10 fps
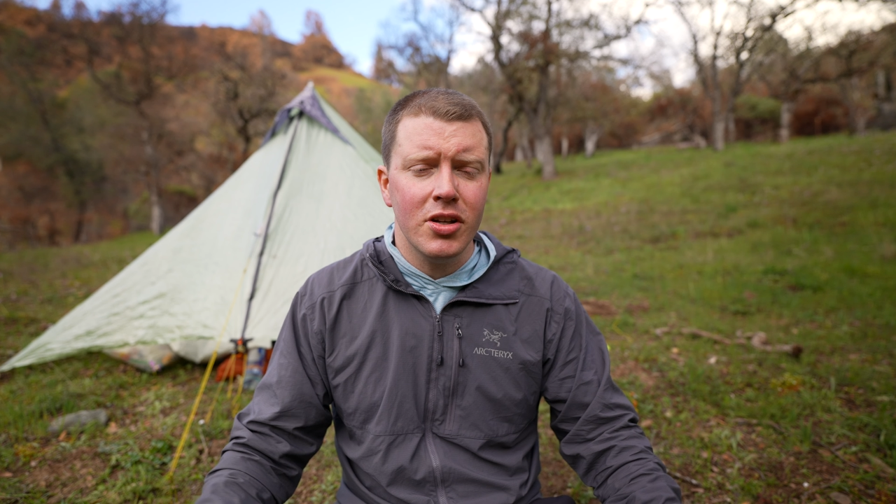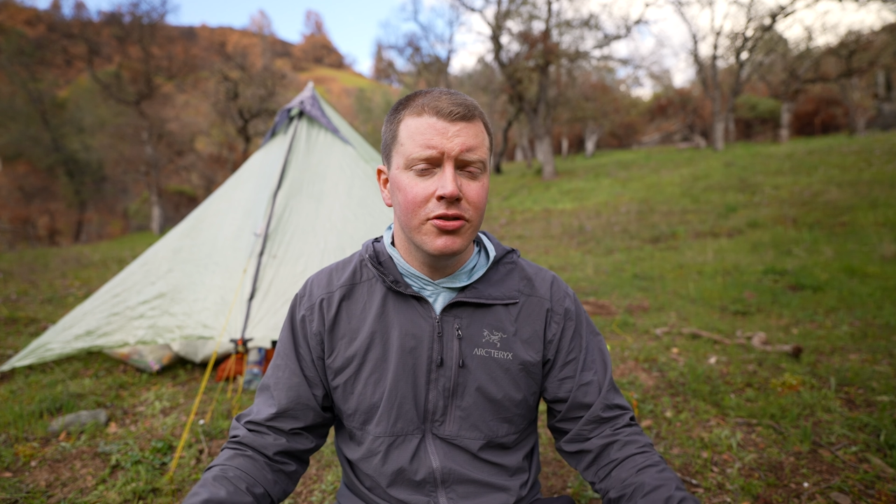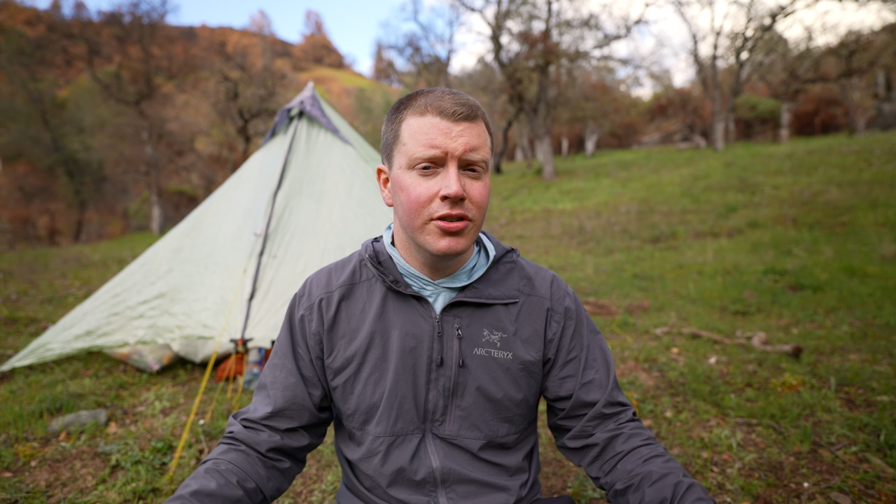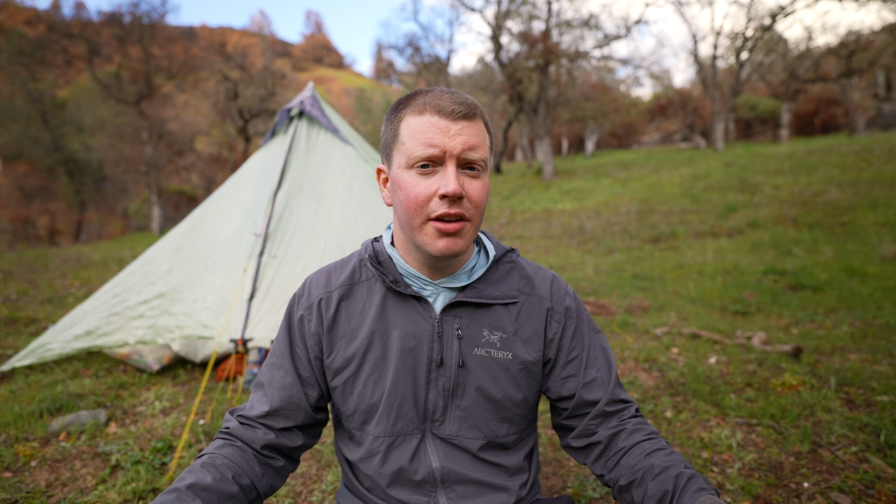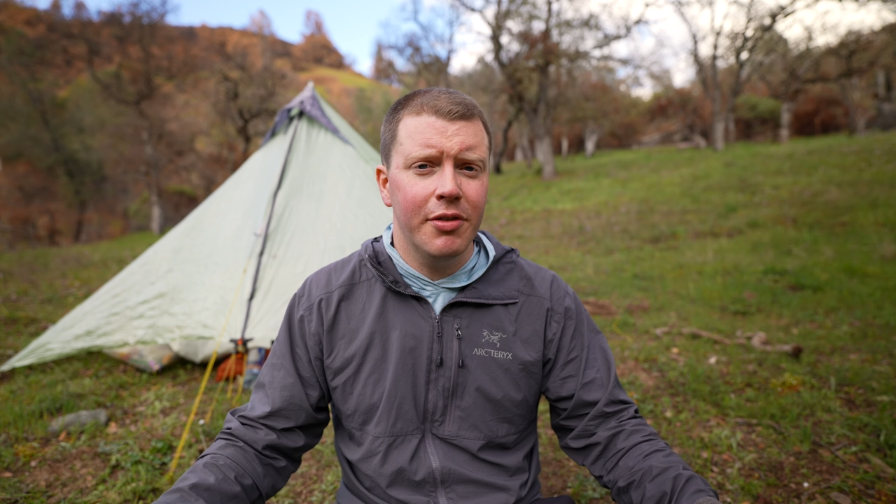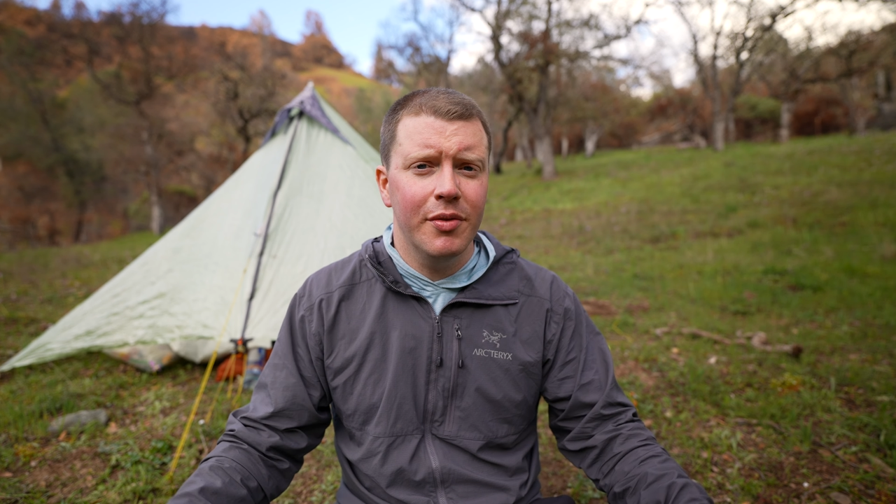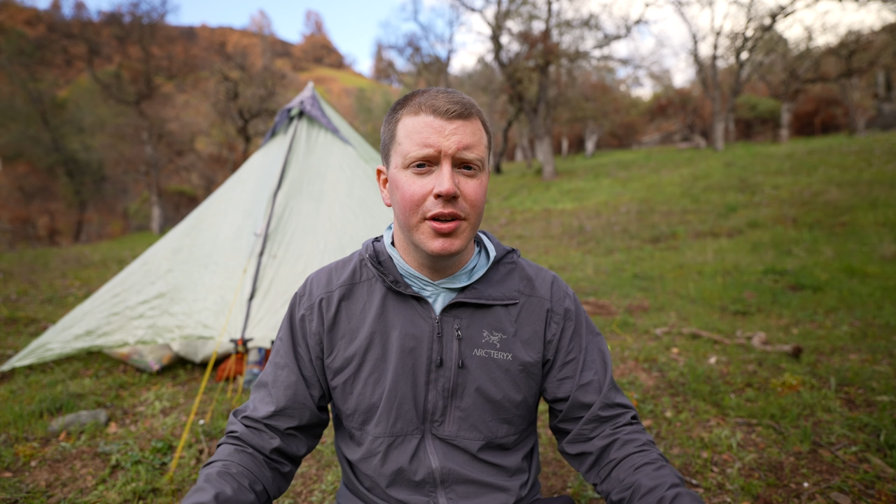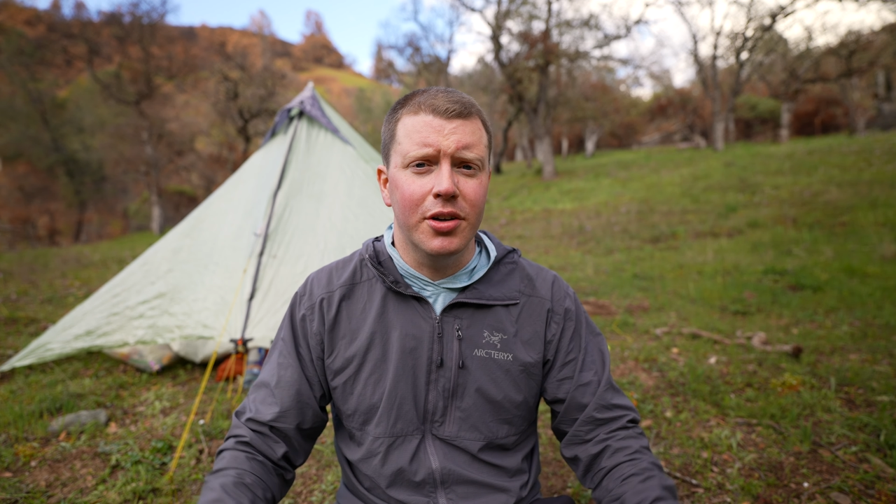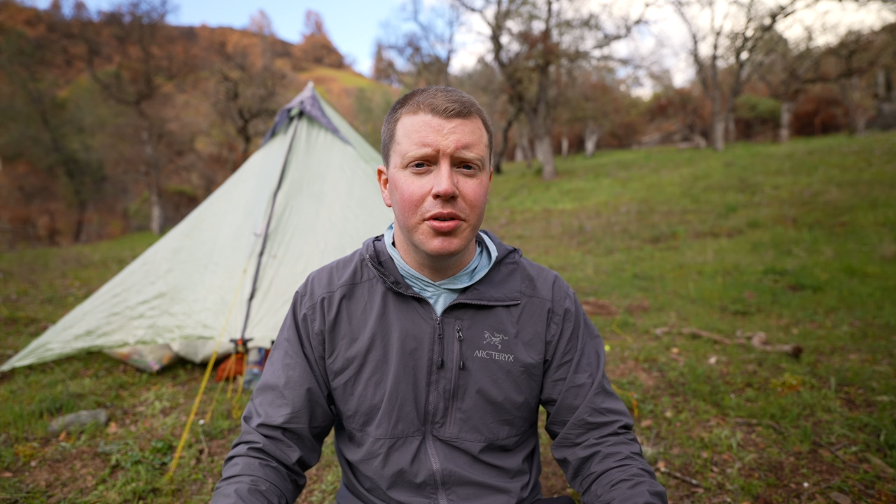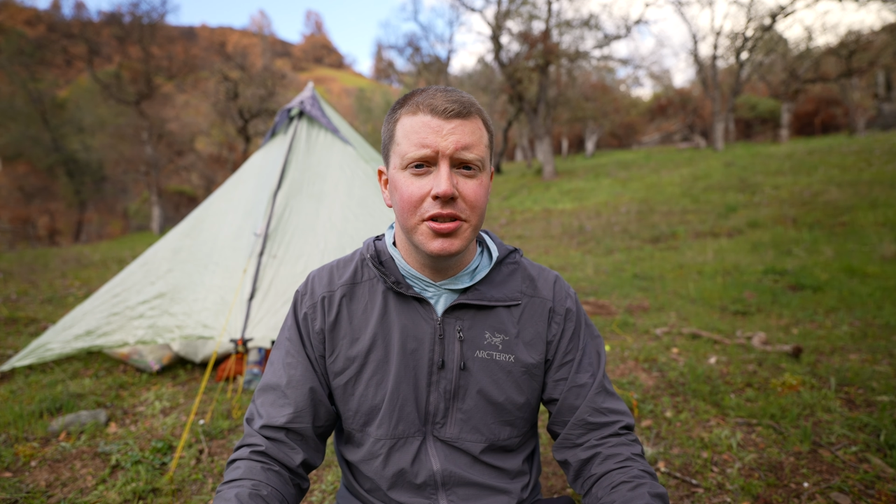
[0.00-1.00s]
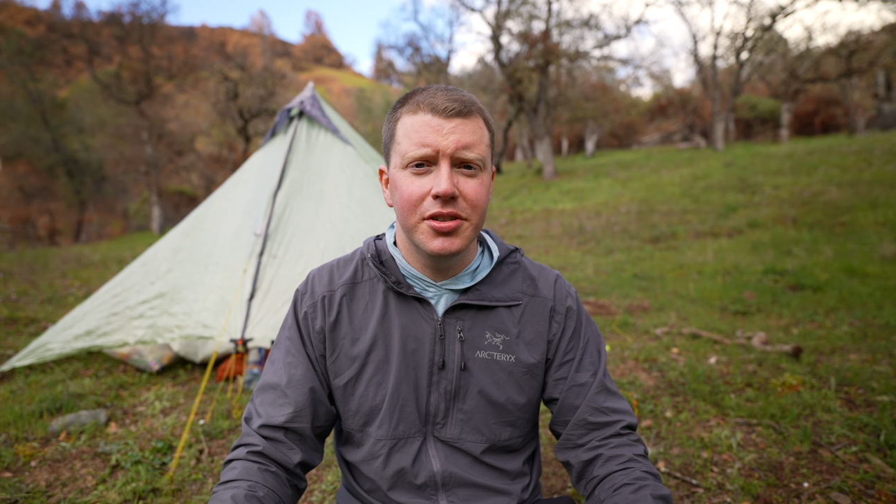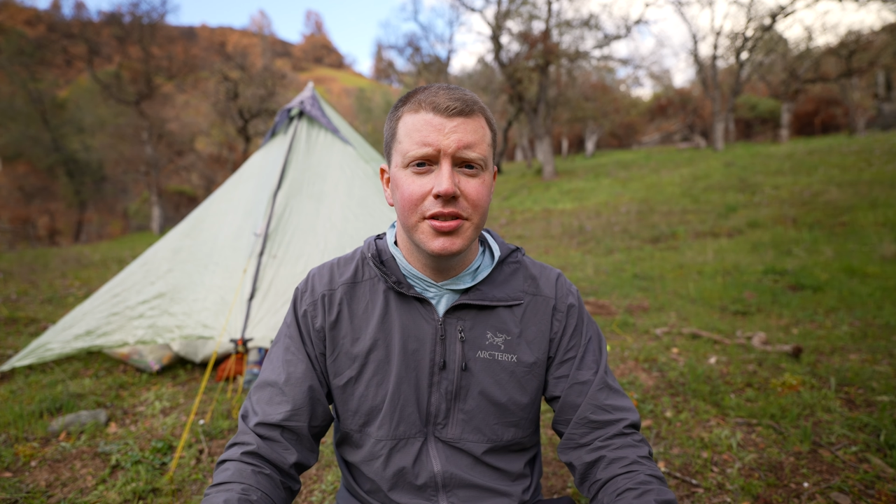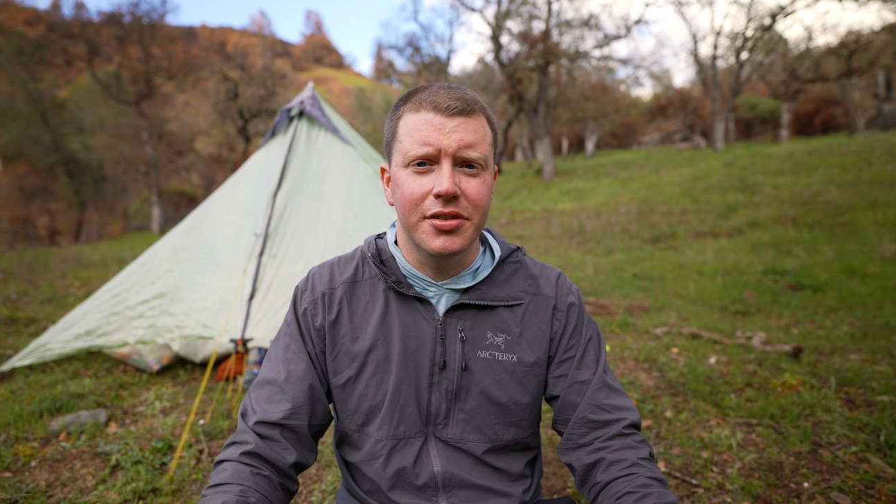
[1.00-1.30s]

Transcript: So yeah, if you have any questions